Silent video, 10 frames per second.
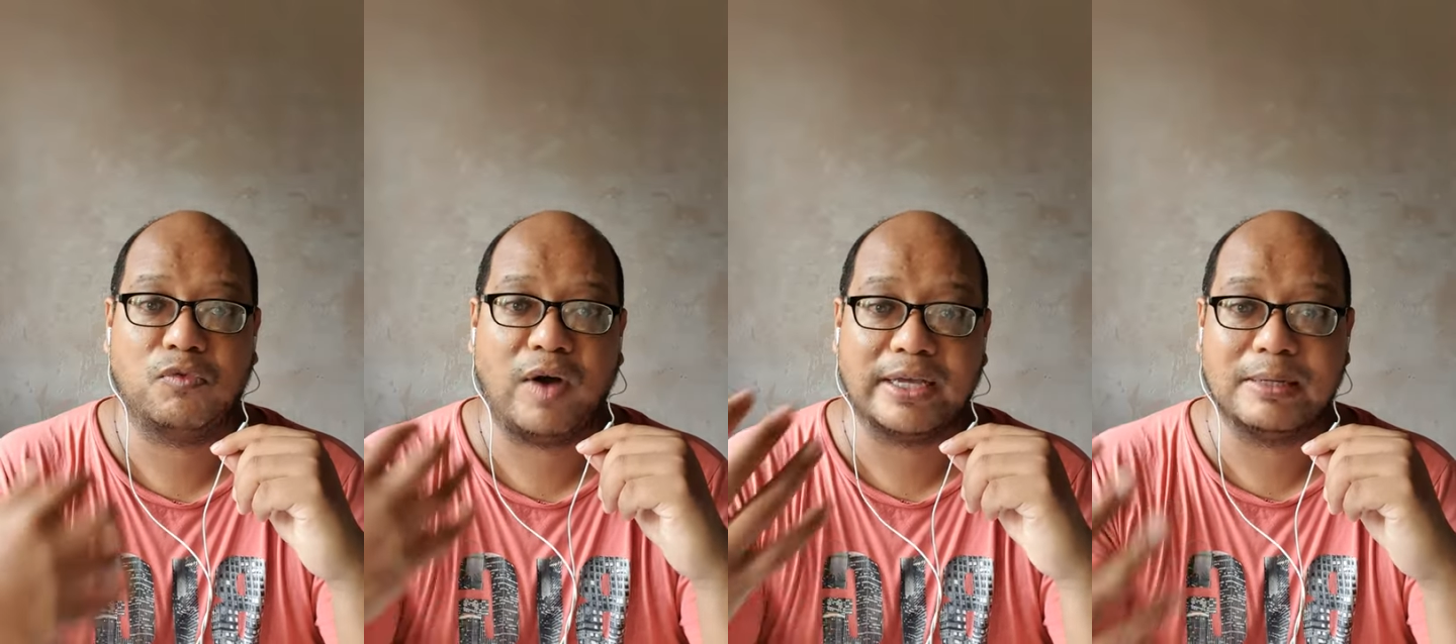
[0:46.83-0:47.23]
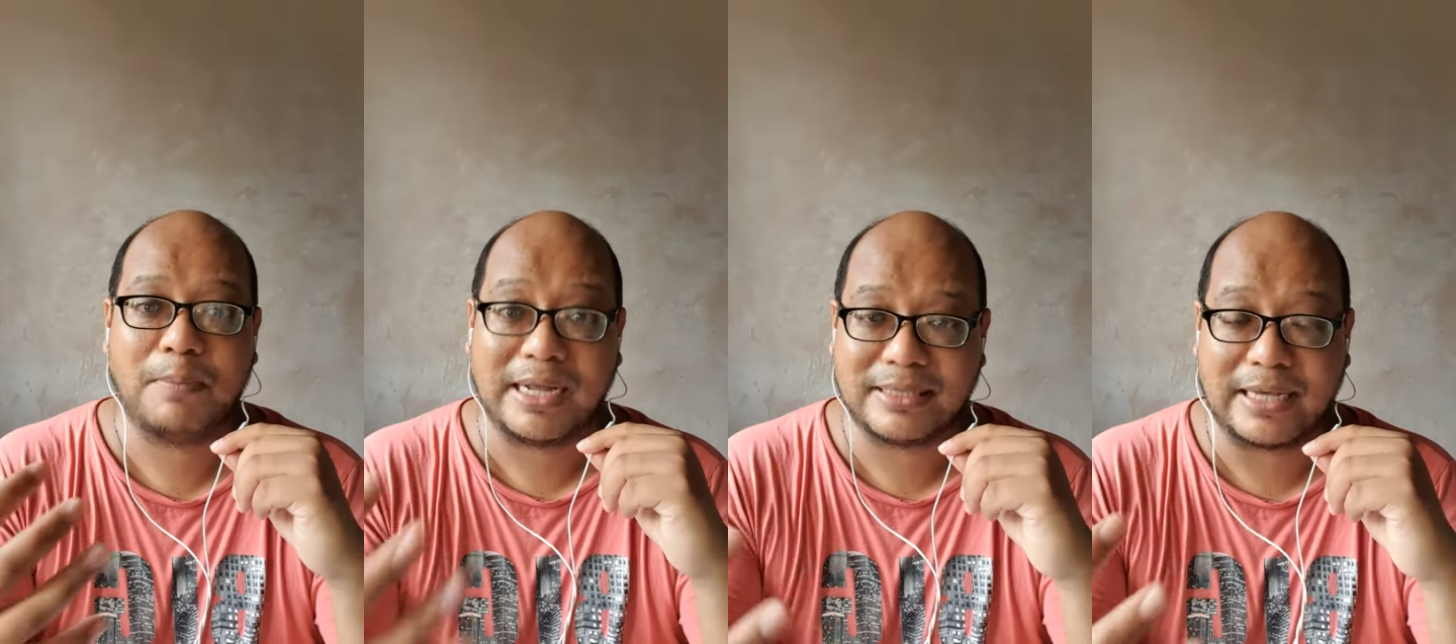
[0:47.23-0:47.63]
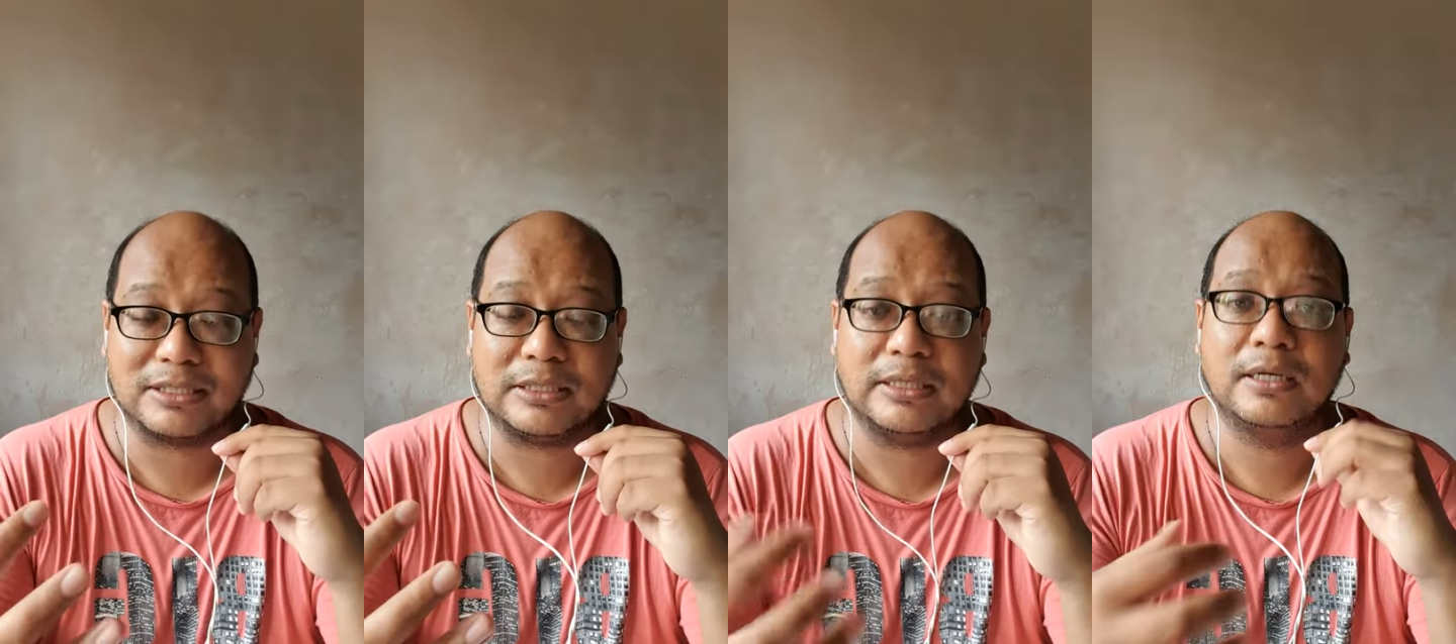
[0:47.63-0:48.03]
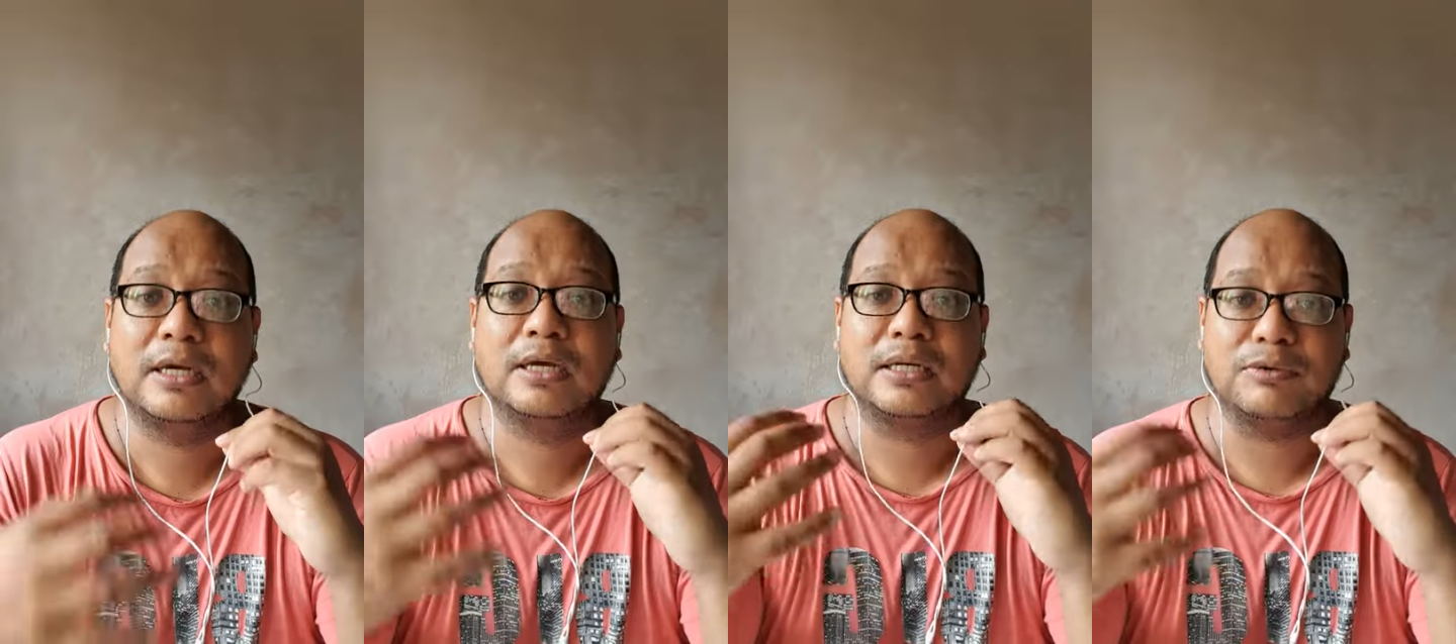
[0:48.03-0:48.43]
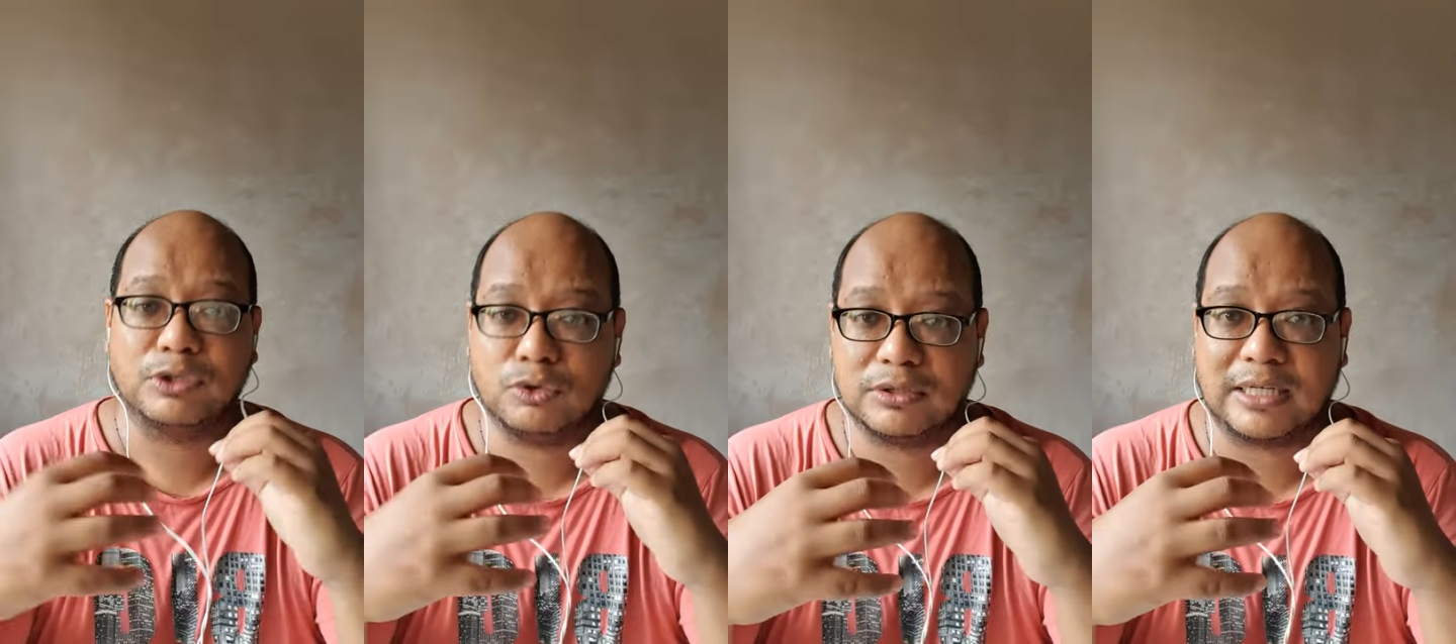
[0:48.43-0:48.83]
via MyTaxi. They were
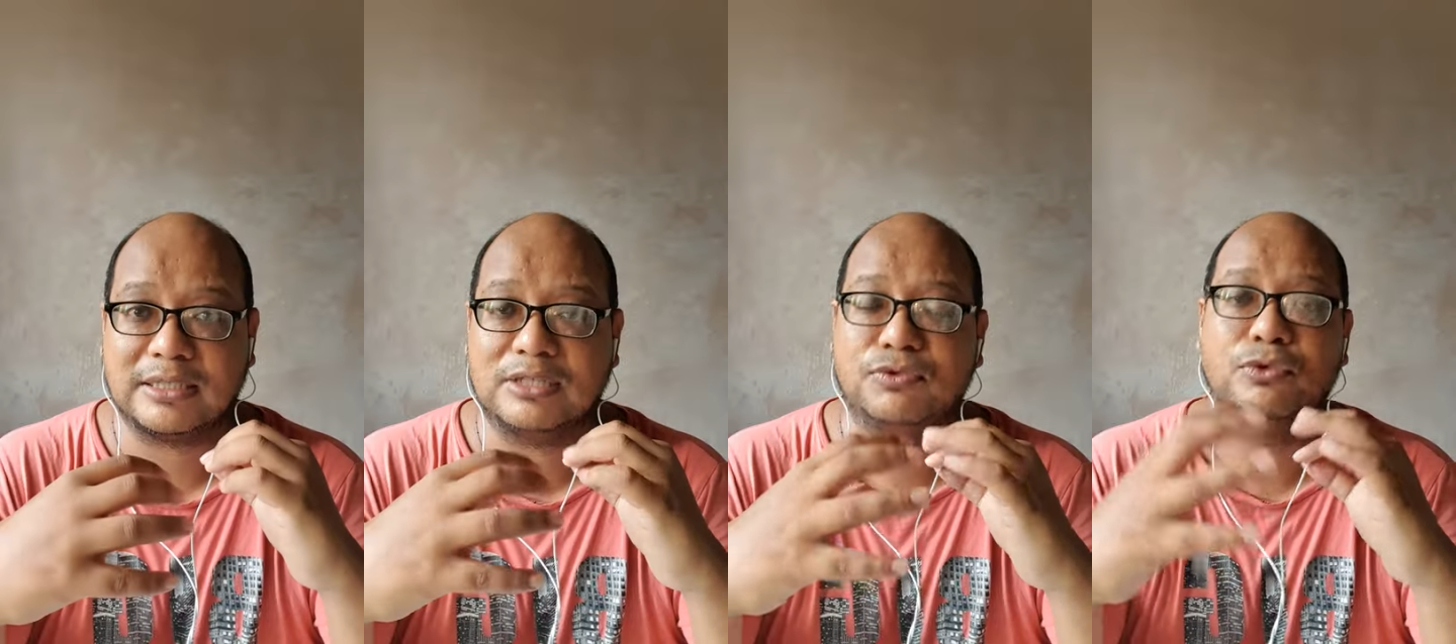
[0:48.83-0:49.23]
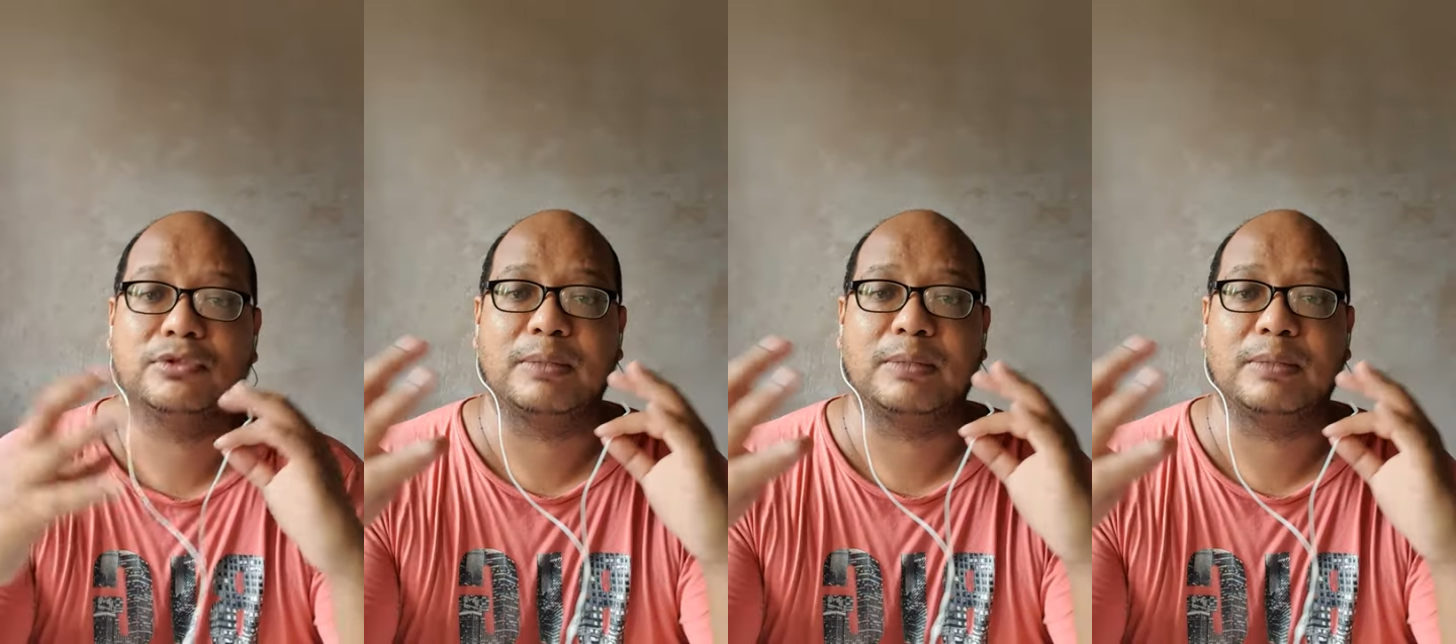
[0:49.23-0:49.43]
so successful,